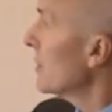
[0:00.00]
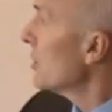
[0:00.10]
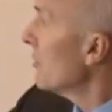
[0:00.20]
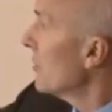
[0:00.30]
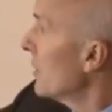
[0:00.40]

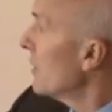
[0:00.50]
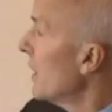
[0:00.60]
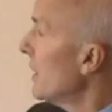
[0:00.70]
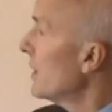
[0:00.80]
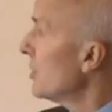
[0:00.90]
So
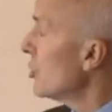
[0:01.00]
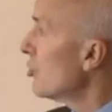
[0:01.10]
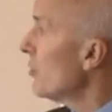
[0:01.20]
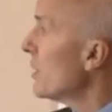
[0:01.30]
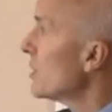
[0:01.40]
a
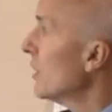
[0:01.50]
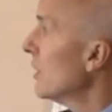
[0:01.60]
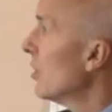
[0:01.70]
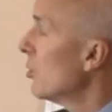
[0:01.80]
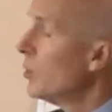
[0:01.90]
distributor
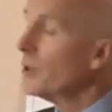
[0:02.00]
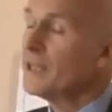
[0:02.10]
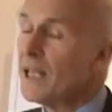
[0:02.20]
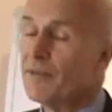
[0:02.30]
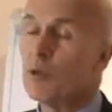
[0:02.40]
will
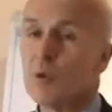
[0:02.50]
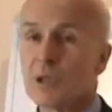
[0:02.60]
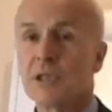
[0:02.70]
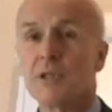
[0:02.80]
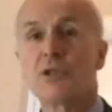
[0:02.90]
never
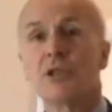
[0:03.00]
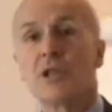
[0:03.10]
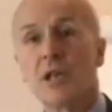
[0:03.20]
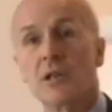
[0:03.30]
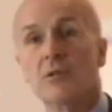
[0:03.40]
want you
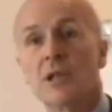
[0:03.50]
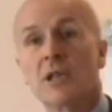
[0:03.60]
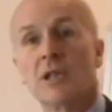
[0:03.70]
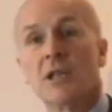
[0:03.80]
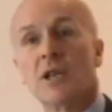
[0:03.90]
to know
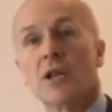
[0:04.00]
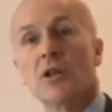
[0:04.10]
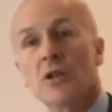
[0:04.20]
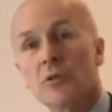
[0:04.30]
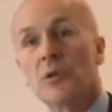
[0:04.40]

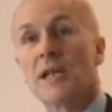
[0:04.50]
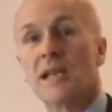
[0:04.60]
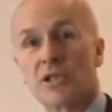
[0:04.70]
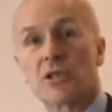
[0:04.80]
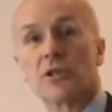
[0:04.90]
who
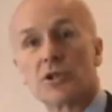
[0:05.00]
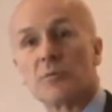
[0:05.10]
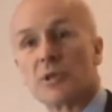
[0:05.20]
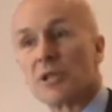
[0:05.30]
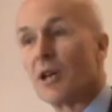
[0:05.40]
his
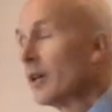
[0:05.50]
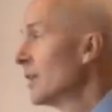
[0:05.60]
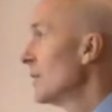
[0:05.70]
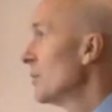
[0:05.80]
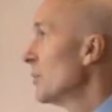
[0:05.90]
customers are.
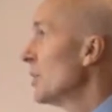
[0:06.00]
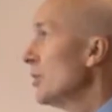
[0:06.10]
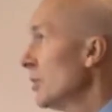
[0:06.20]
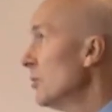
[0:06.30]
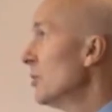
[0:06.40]
But
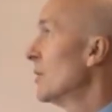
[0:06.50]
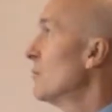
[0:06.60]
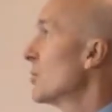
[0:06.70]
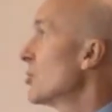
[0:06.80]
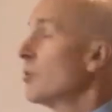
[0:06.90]
you
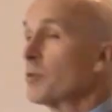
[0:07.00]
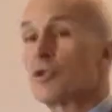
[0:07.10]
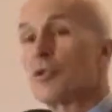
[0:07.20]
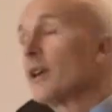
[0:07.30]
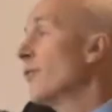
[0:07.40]
must
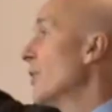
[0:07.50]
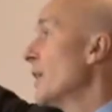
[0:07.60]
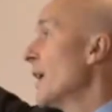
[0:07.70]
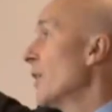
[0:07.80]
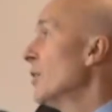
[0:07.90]
always try and
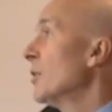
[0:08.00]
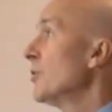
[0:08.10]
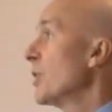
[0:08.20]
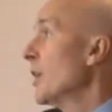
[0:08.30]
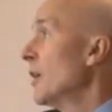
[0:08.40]
find out
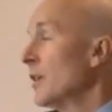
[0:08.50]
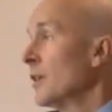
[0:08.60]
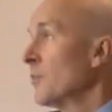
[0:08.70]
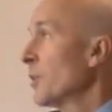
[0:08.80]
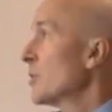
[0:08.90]
who they are,
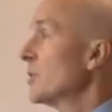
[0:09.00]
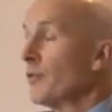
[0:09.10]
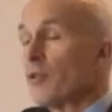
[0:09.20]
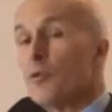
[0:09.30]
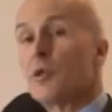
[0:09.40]
because
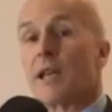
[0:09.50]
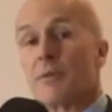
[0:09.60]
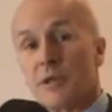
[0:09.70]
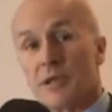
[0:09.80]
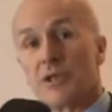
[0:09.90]
if you fall out
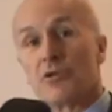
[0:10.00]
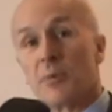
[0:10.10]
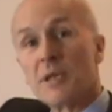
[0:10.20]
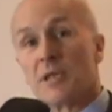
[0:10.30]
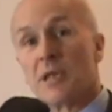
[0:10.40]
with the
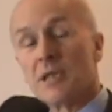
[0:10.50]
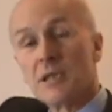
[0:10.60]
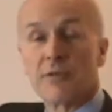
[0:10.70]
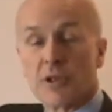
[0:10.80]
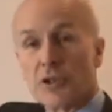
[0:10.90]
distributor,
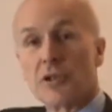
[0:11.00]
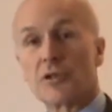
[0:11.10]
you've lost your